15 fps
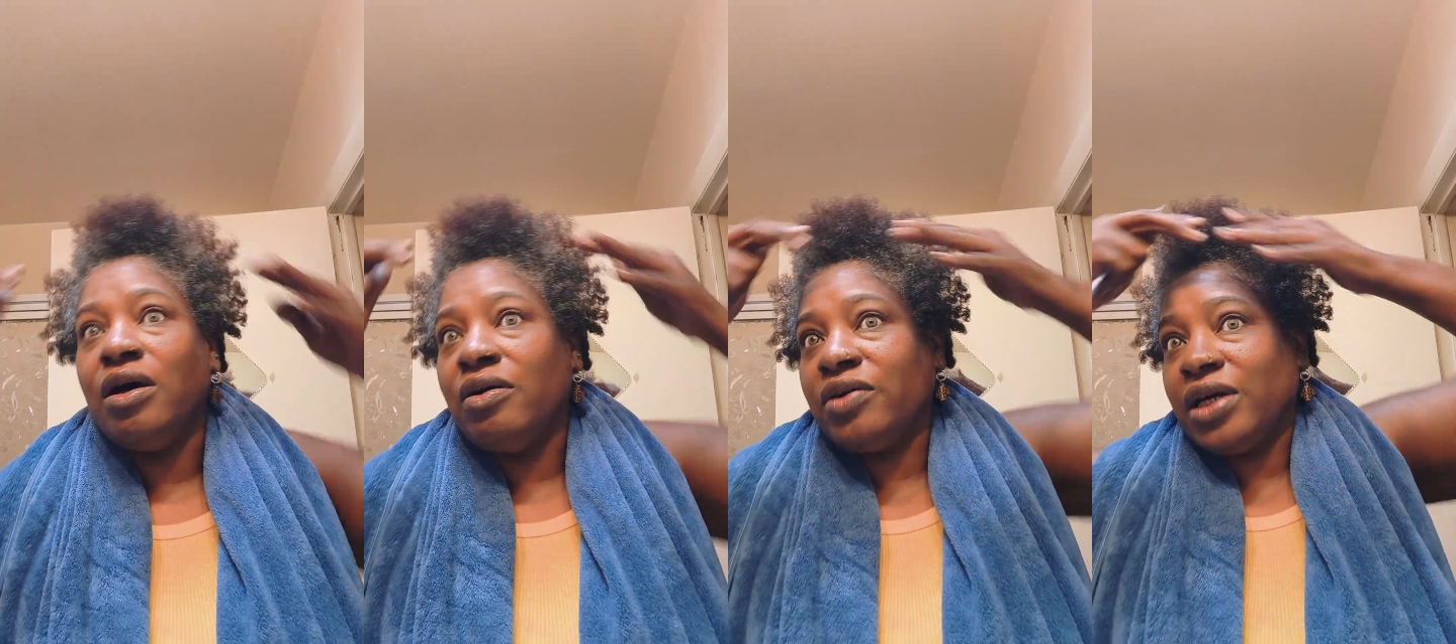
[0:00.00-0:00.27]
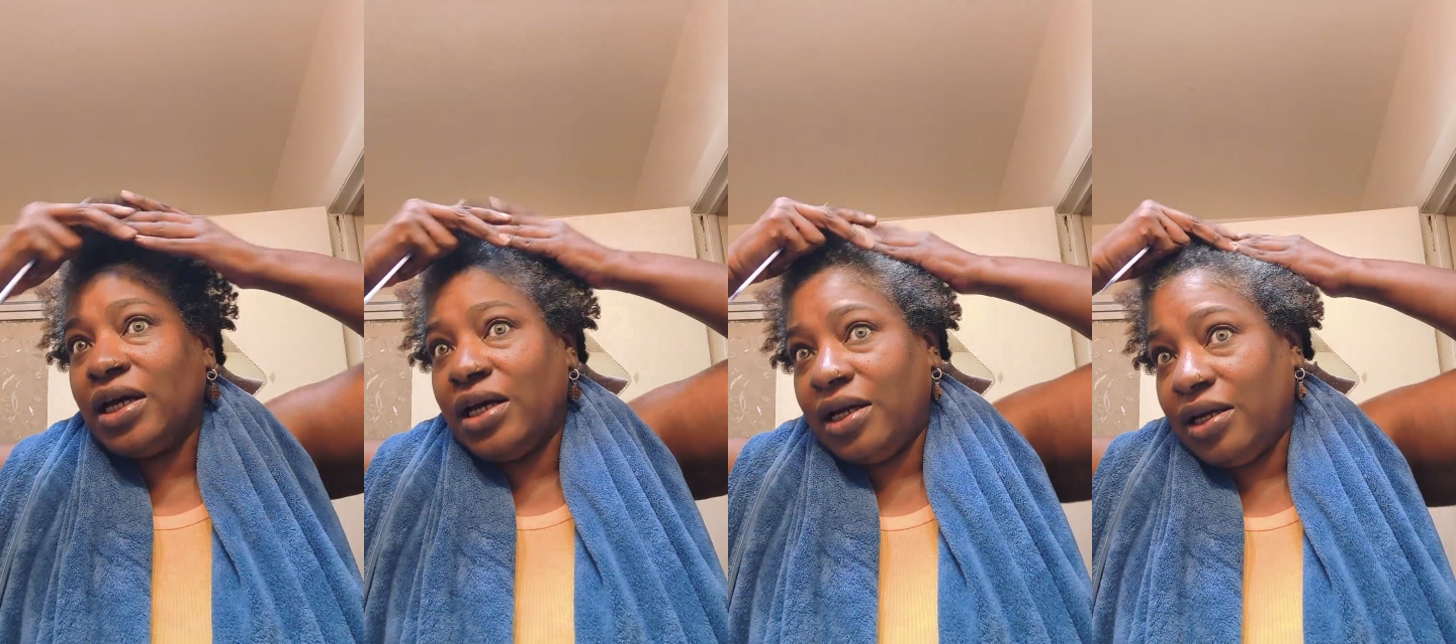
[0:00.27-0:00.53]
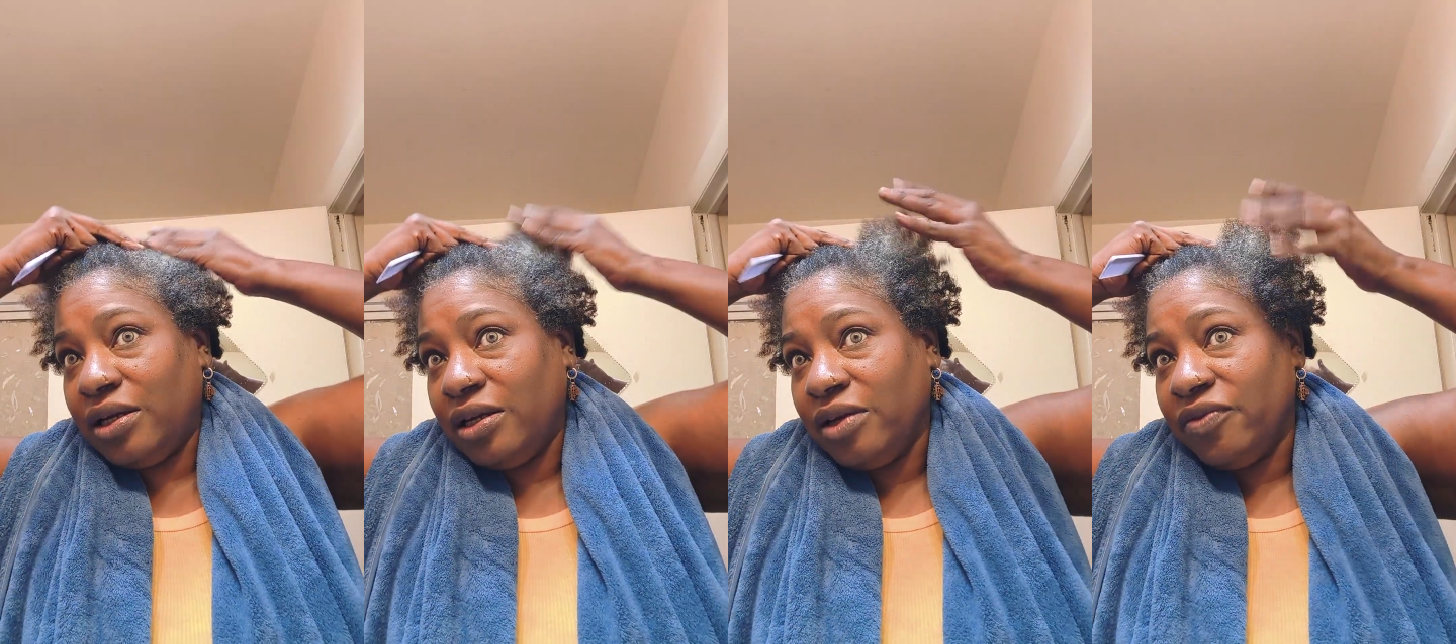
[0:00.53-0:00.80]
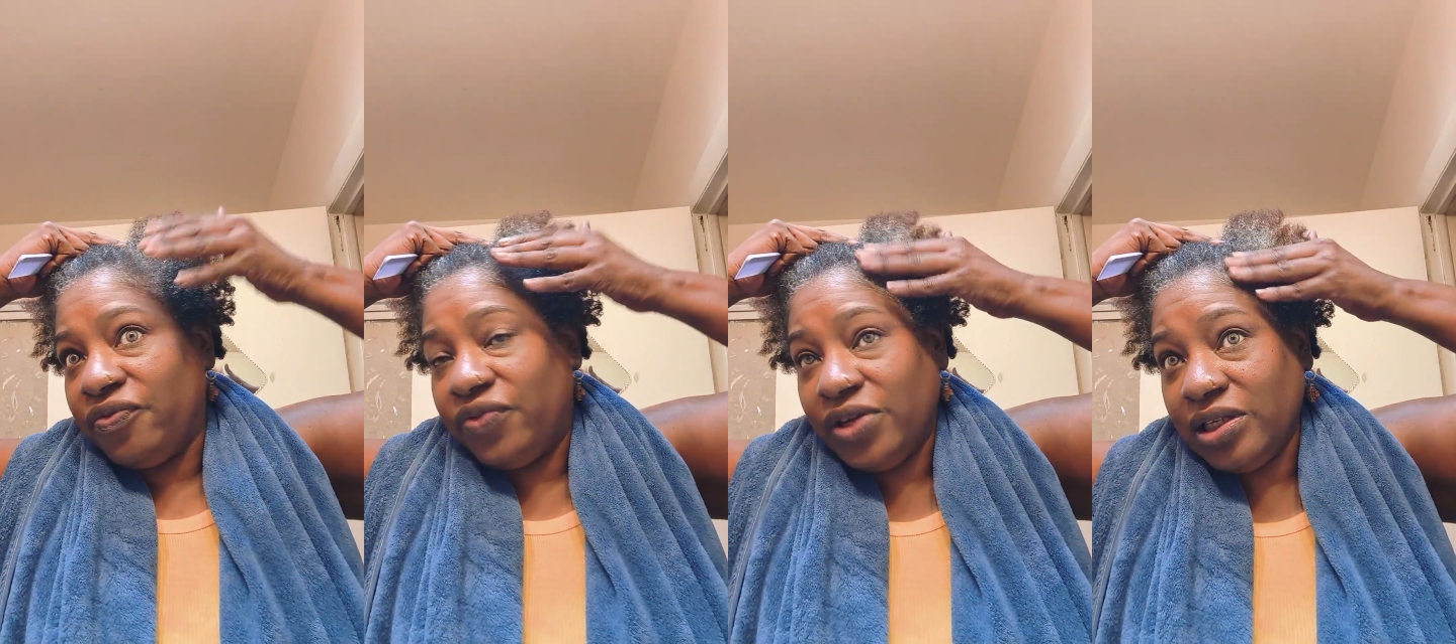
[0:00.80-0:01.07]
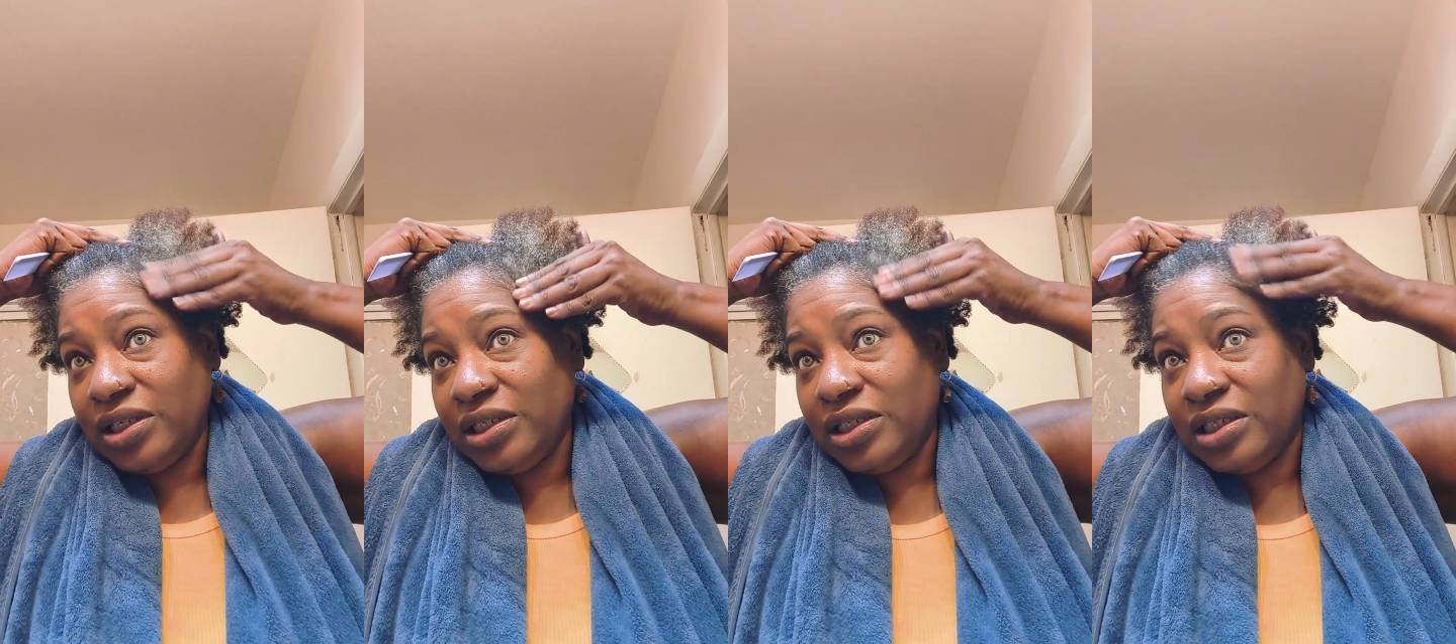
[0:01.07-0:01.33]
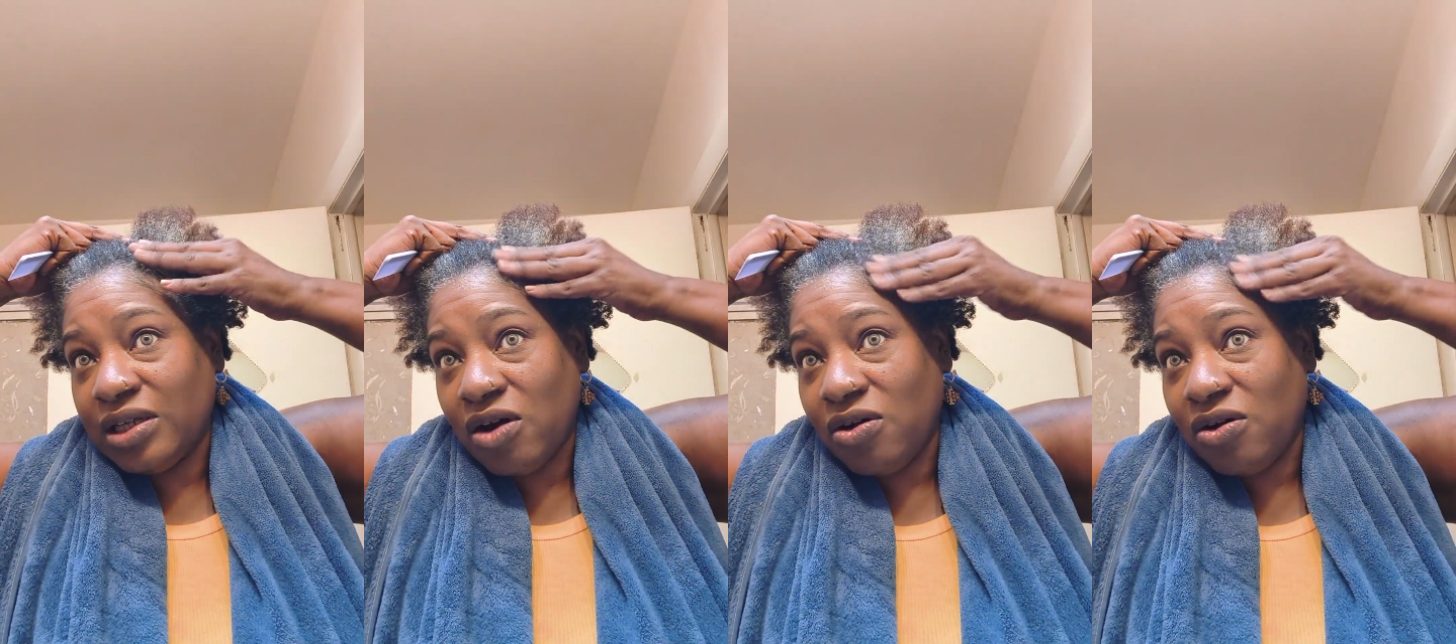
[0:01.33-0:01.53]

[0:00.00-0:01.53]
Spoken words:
Okay, filling in